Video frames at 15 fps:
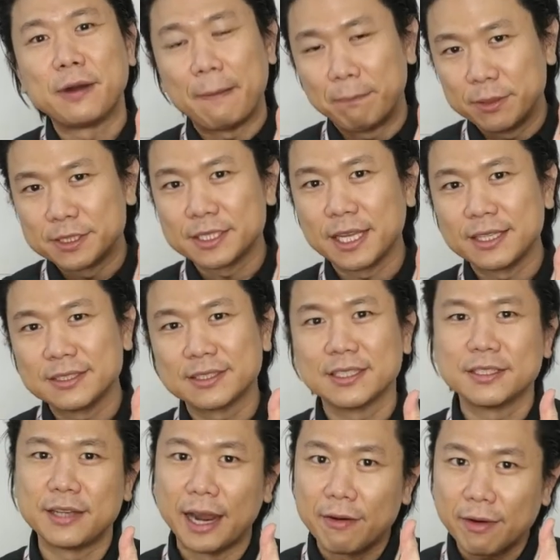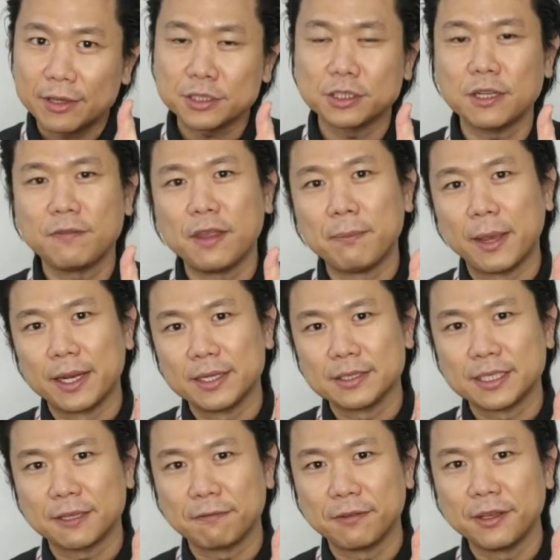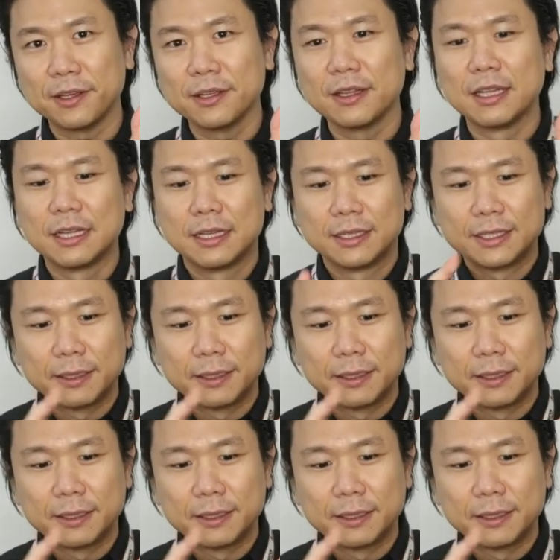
represents the direction of the magnetic field,